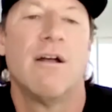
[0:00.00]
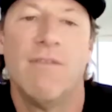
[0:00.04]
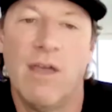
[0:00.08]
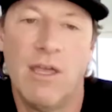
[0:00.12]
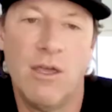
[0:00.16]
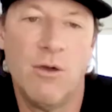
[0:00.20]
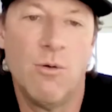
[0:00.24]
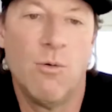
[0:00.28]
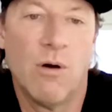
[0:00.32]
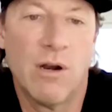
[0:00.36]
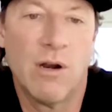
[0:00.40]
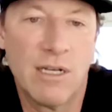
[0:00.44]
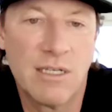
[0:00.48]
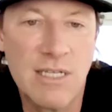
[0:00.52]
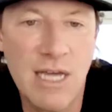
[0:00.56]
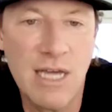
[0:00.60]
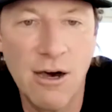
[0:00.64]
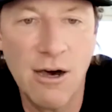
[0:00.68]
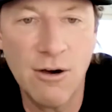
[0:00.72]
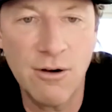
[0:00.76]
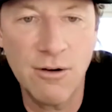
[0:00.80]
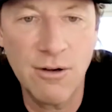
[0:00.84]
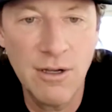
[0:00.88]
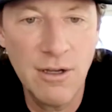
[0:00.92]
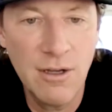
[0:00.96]
that you want to
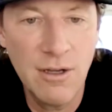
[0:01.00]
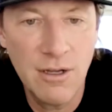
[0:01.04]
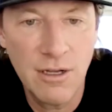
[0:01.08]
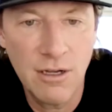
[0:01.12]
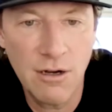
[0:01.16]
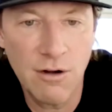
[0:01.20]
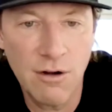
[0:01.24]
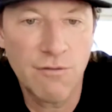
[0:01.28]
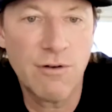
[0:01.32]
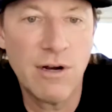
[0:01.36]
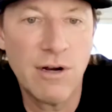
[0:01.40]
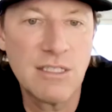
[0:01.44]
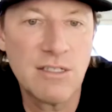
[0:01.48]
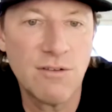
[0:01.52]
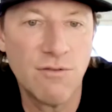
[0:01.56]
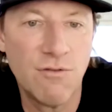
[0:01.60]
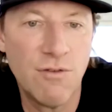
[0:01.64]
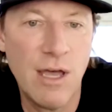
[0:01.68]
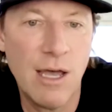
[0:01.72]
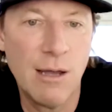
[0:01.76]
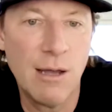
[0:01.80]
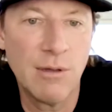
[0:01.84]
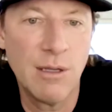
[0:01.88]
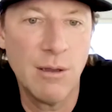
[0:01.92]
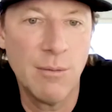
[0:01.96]
tell your friends and
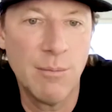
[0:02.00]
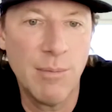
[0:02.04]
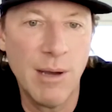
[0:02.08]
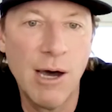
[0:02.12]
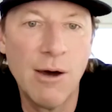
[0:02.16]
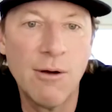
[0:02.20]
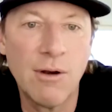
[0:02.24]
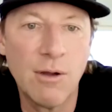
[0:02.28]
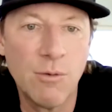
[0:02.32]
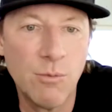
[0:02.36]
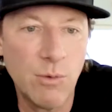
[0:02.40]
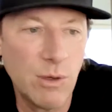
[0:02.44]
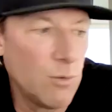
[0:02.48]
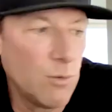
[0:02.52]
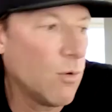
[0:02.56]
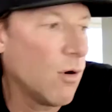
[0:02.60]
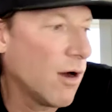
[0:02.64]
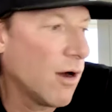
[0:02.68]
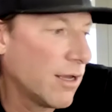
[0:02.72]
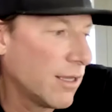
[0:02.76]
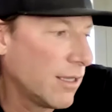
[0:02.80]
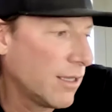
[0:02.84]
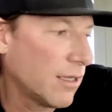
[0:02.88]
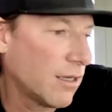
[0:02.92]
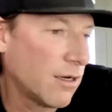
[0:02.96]
family about it we
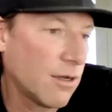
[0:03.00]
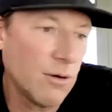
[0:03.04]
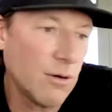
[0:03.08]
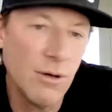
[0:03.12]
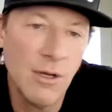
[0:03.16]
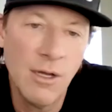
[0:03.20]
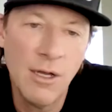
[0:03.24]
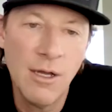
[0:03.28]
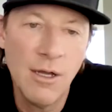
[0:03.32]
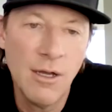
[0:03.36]
want you know